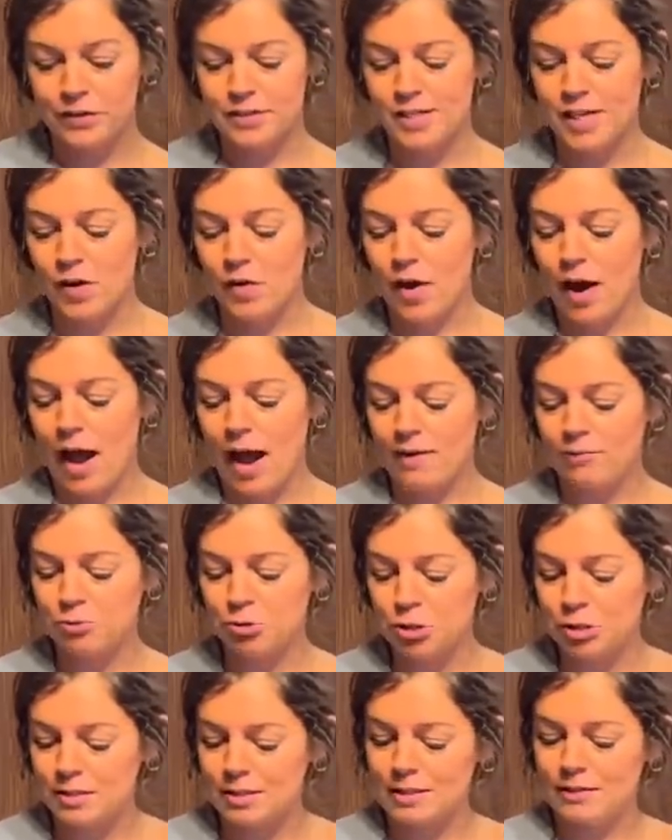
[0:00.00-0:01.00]
So I've
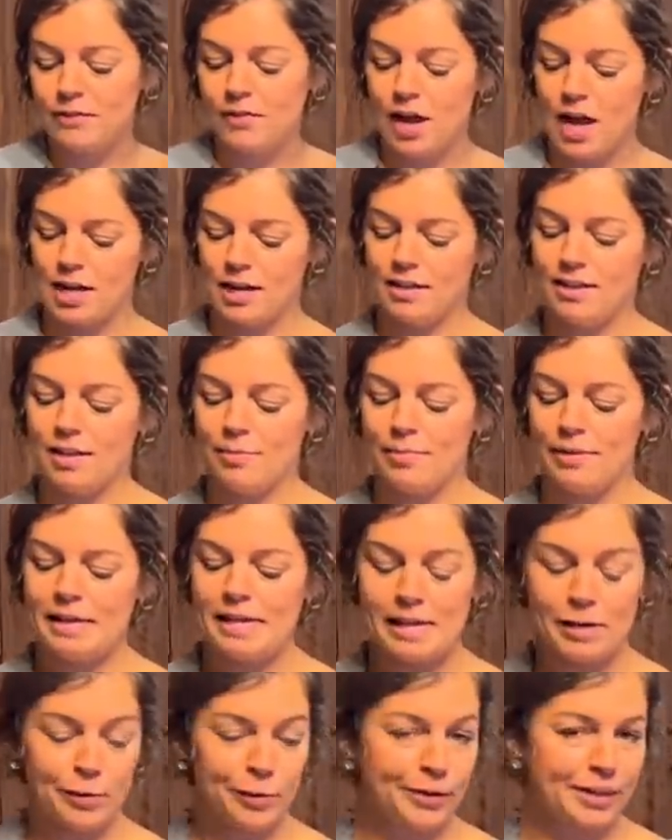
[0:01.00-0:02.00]
just divided them
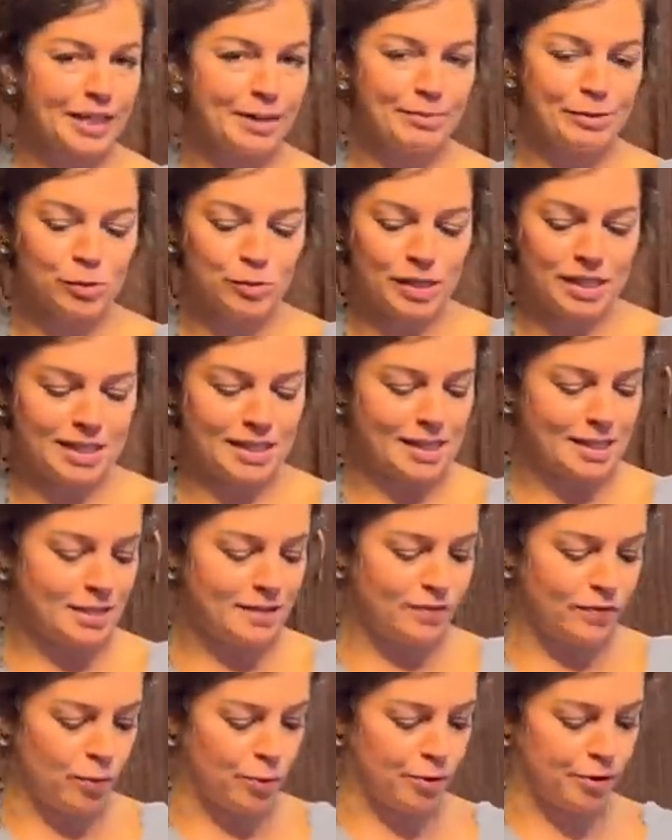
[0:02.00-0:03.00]
equally between
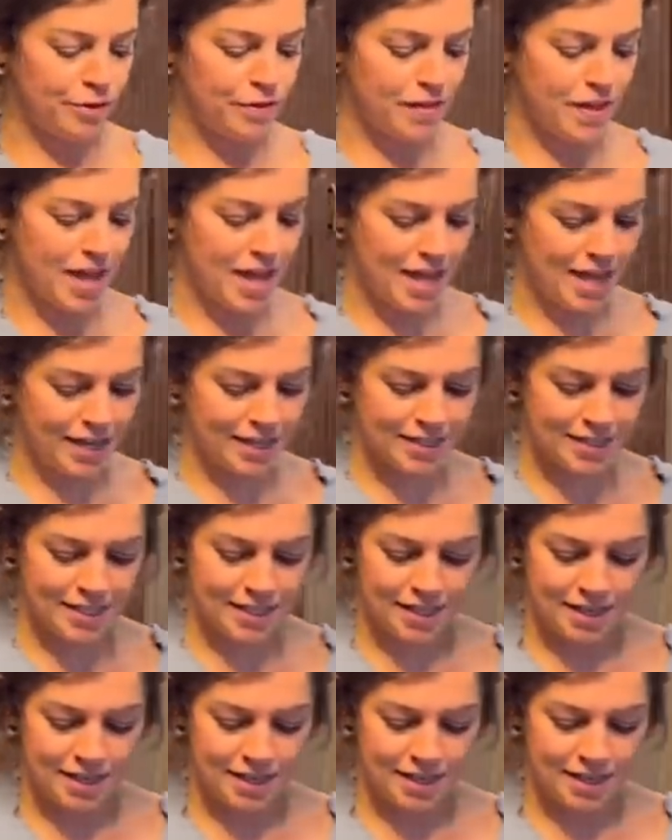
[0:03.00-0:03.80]
these four things.